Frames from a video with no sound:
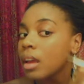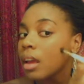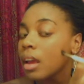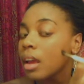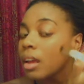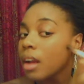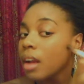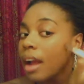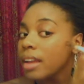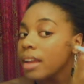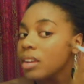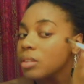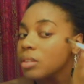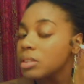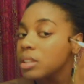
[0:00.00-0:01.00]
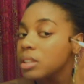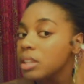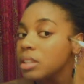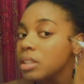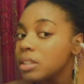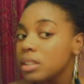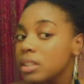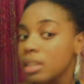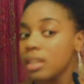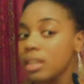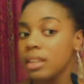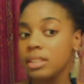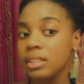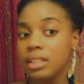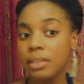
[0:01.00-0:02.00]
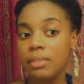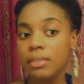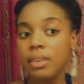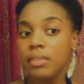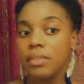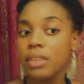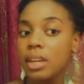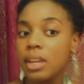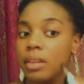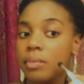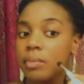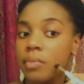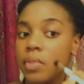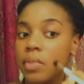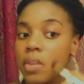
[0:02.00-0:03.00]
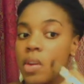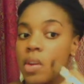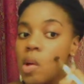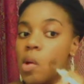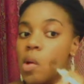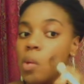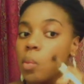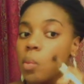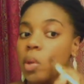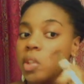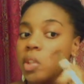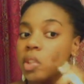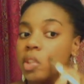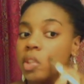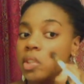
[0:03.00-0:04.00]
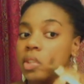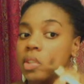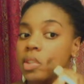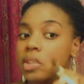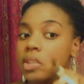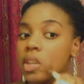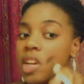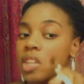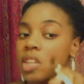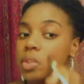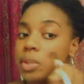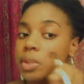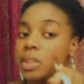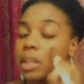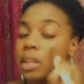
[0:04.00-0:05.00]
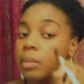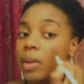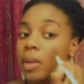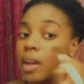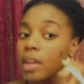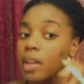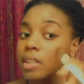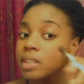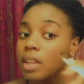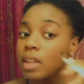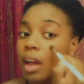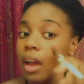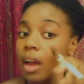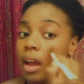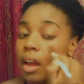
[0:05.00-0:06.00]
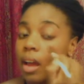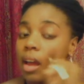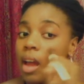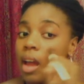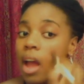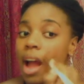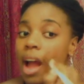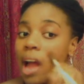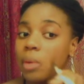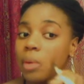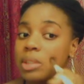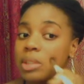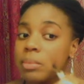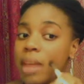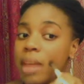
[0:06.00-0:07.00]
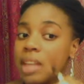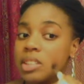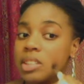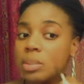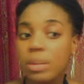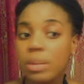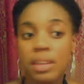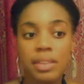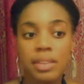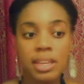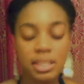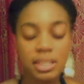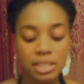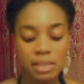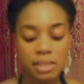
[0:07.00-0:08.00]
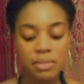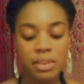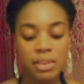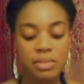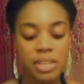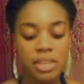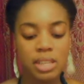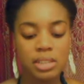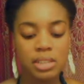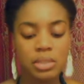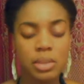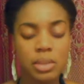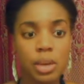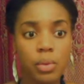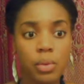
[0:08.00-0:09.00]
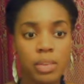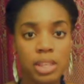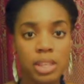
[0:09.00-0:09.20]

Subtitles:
And I use this in NC50, which is interesting because I was matched with NC50 and Studio Fix